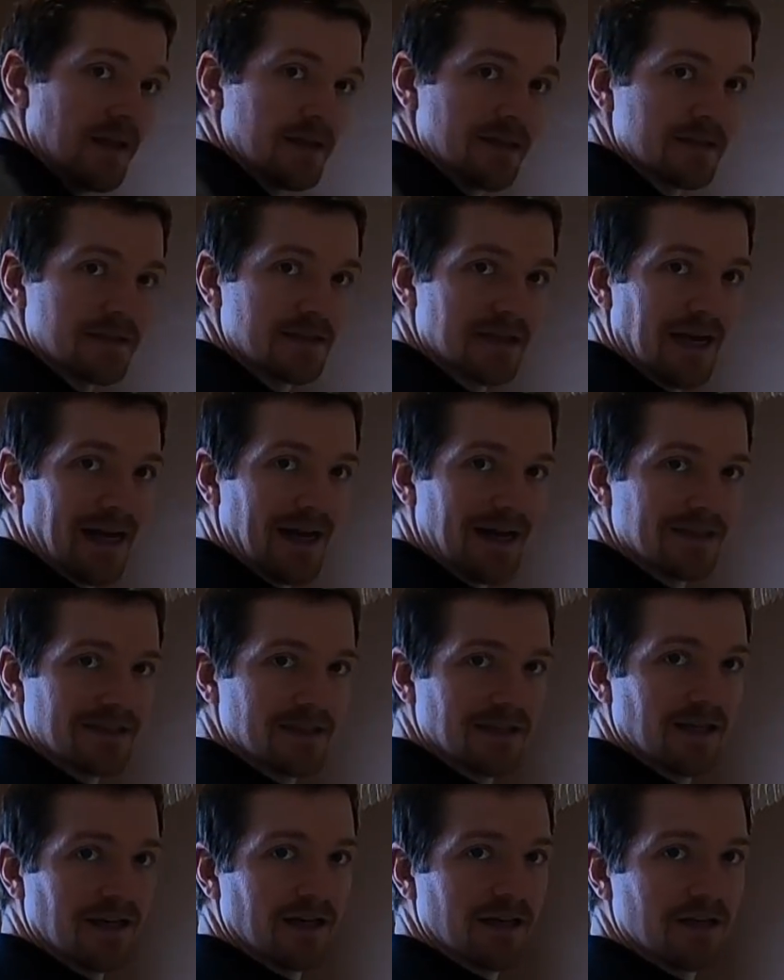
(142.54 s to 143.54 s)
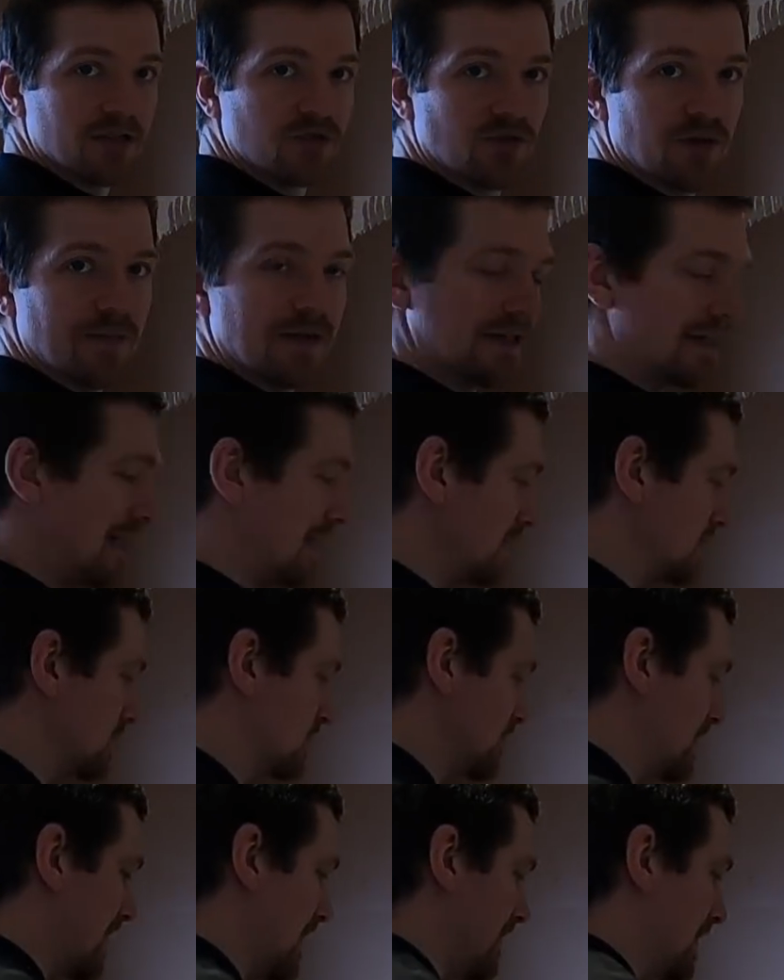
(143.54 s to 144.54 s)
start to trim it down
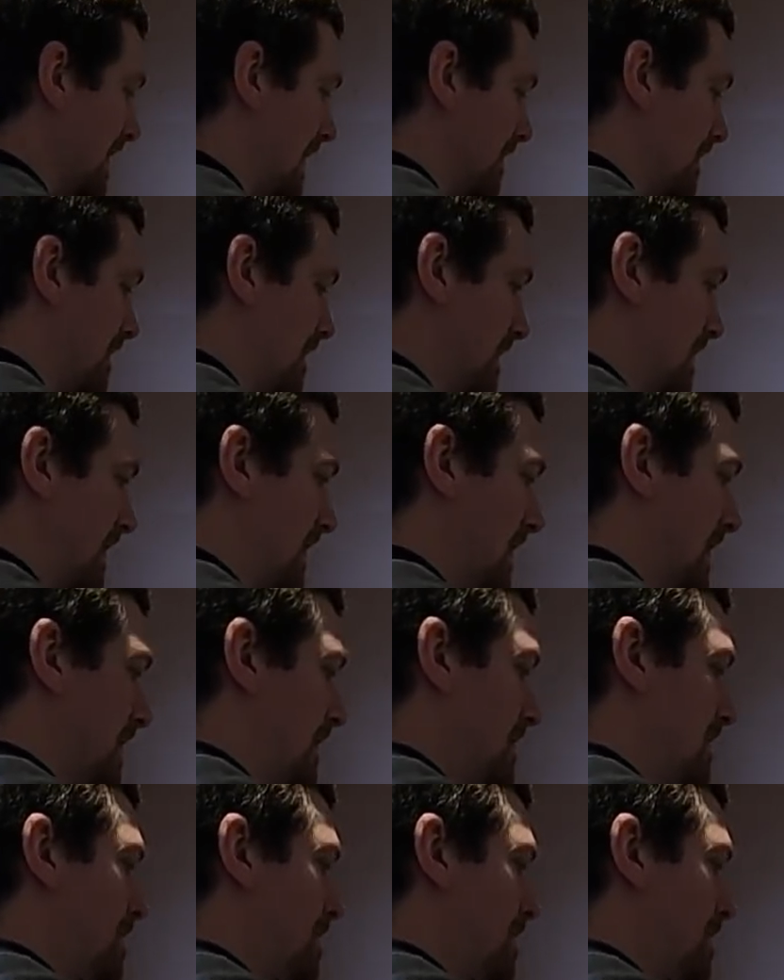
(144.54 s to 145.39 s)
straight away. So